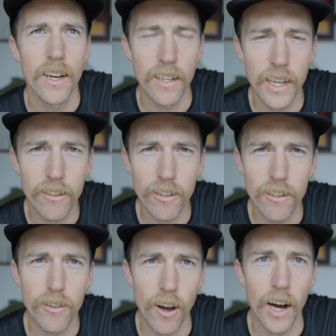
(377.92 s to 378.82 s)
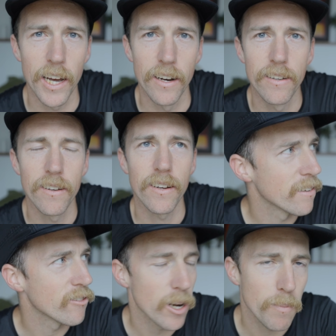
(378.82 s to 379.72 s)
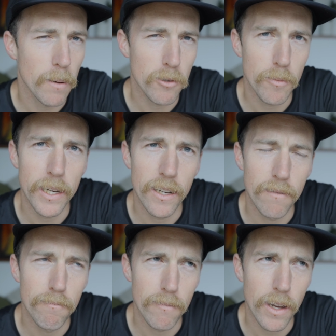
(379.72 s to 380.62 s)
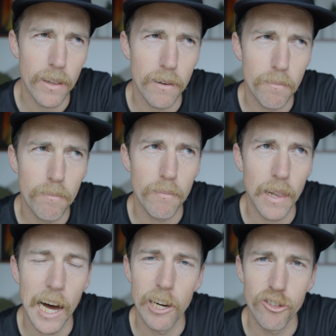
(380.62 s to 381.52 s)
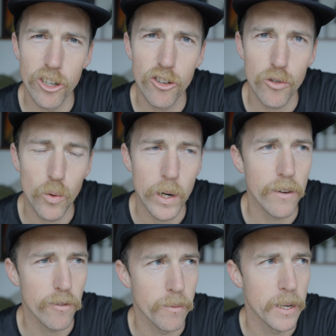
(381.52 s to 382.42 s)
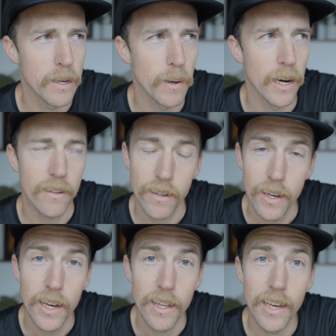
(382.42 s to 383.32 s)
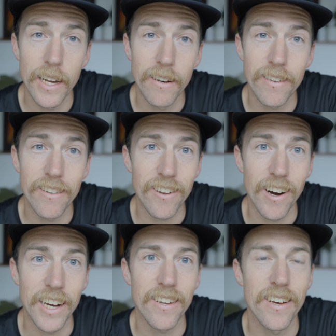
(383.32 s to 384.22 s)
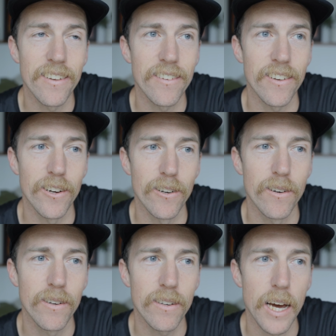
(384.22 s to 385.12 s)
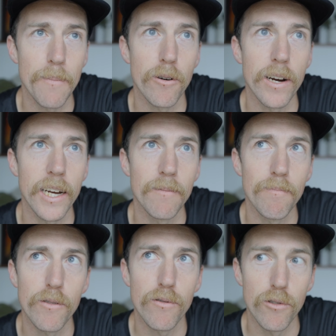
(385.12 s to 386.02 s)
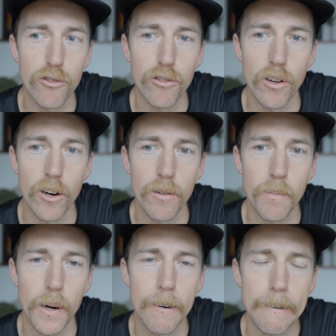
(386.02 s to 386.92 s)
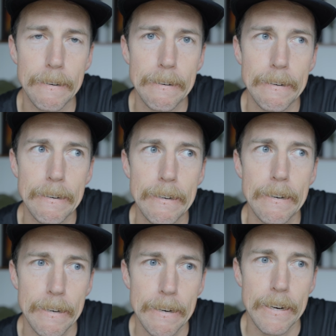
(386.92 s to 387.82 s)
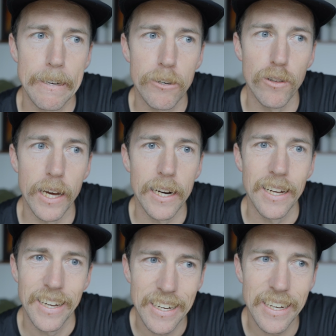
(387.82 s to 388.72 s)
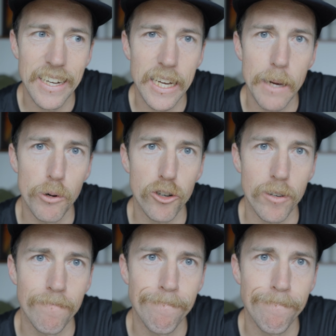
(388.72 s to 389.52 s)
the leg's a little tired, shaping up to be another largish week for me, but the end is in sight, so tapering before too long, but till then, keep pushing.